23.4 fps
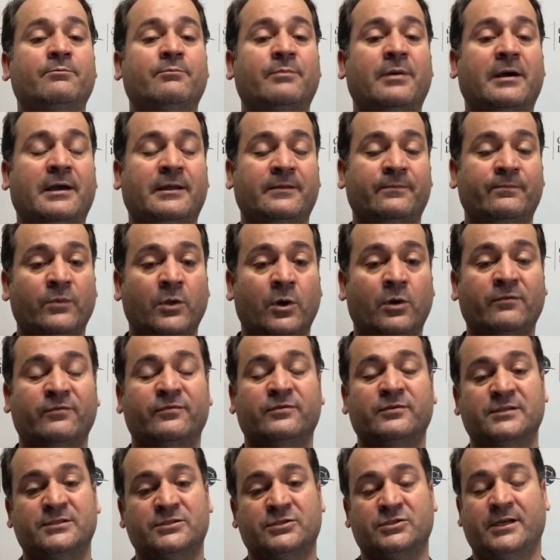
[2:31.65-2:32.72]
But
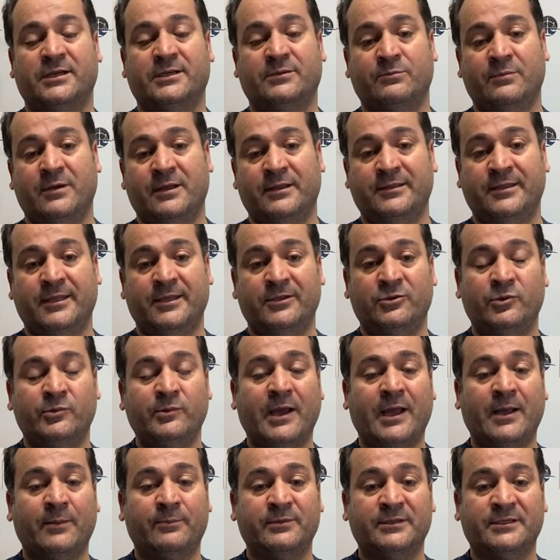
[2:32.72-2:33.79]
hopefully starting Monday,
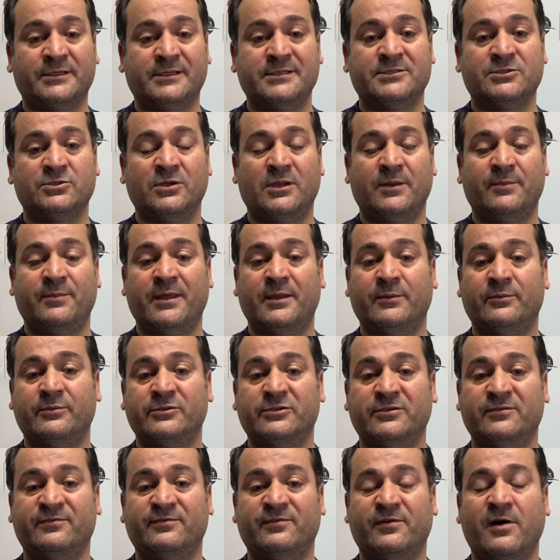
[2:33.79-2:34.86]
new applicants gonna be able
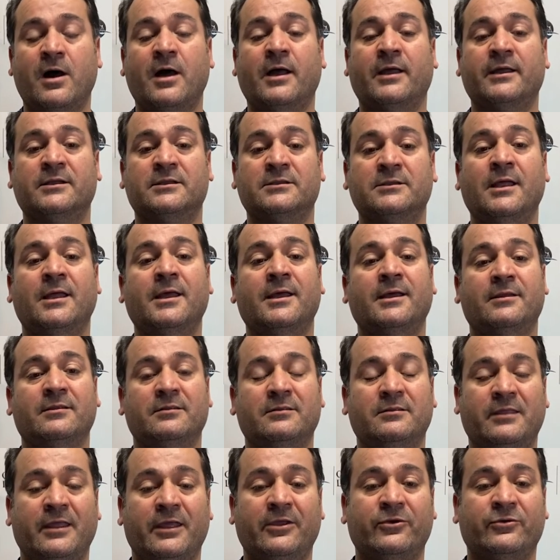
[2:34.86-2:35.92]
to file
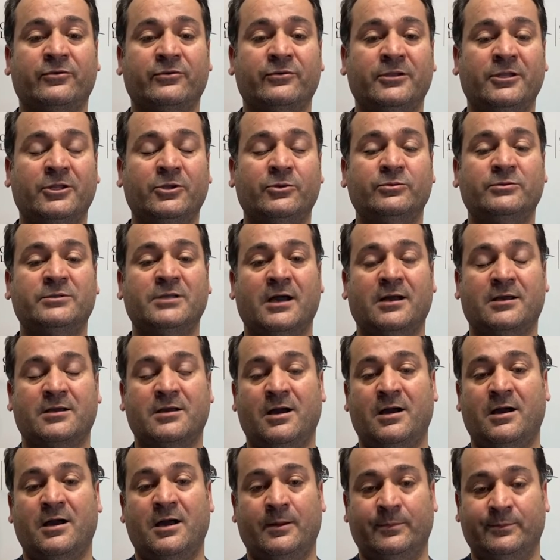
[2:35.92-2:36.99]
their new
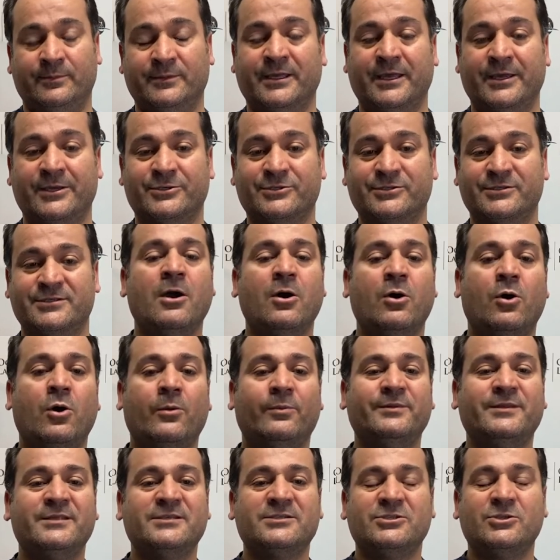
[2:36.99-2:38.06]
DACA applications.
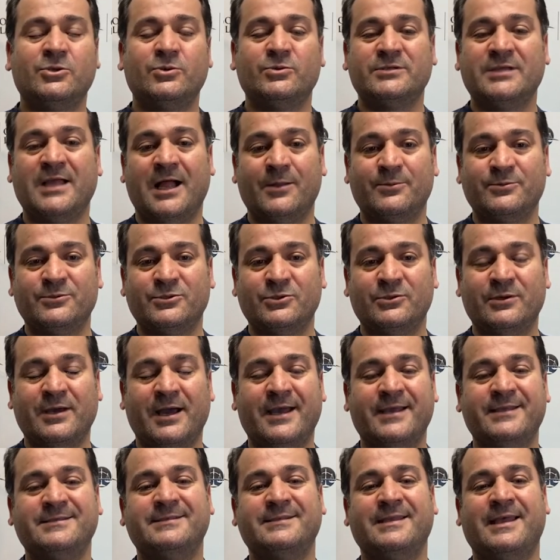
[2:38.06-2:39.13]
Hope this news helps you
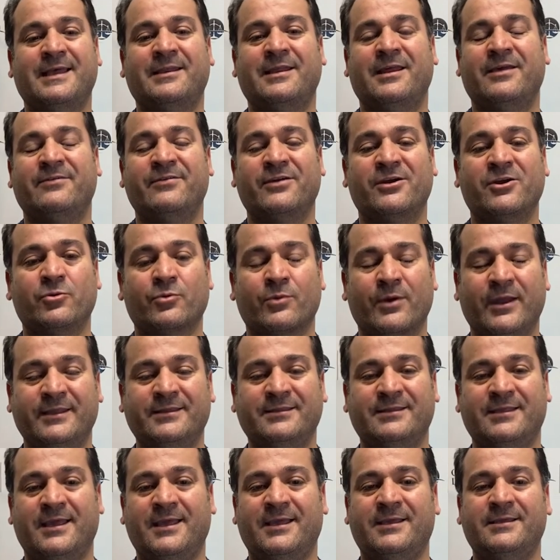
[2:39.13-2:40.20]
guys, and have a
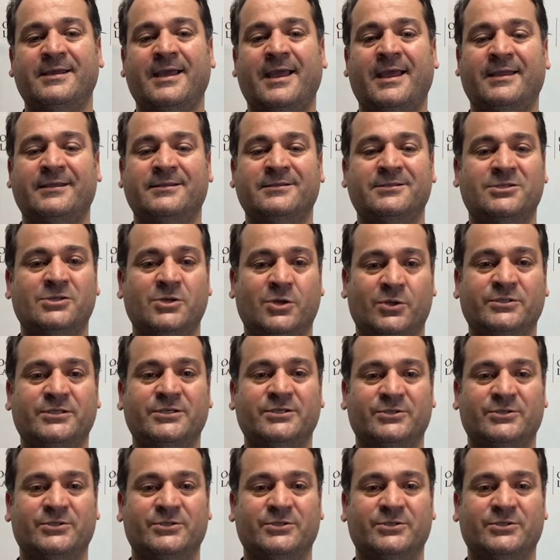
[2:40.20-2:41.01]
great day, and talk to you